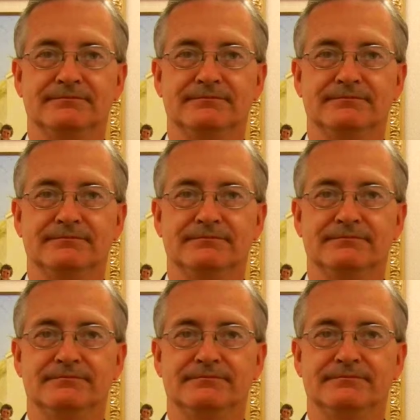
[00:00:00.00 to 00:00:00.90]

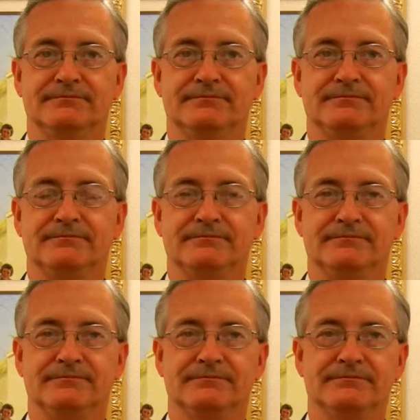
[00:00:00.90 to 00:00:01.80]

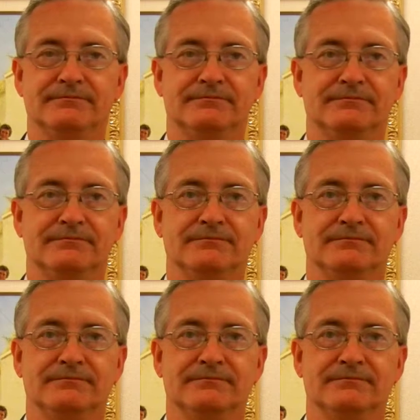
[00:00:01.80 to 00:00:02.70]

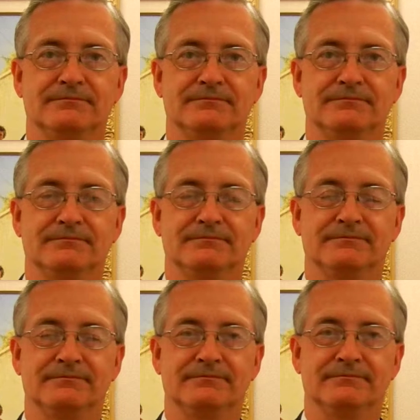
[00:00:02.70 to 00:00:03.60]

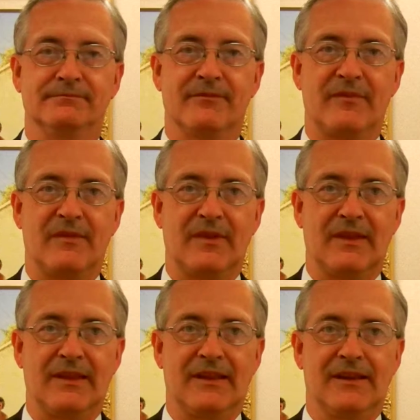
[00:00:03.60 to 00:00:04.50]

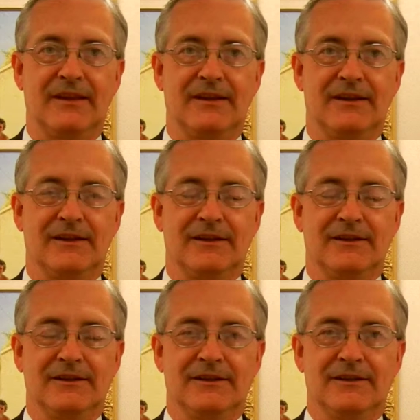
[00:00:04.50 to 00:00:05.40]

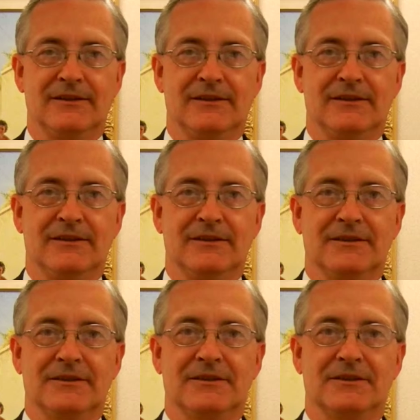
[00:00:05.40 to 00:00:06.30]

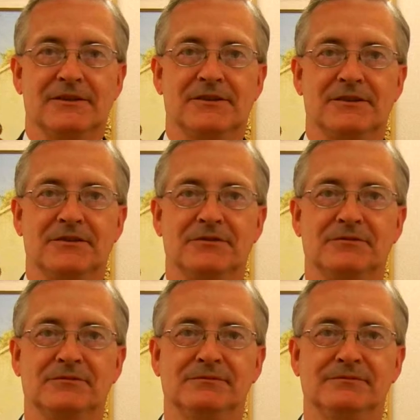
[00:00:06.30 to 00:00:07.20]

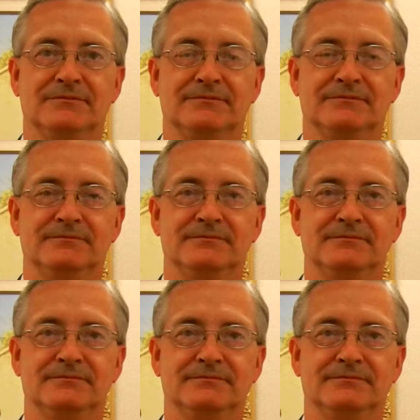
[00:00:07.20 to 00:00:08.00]
This person isn't speaking.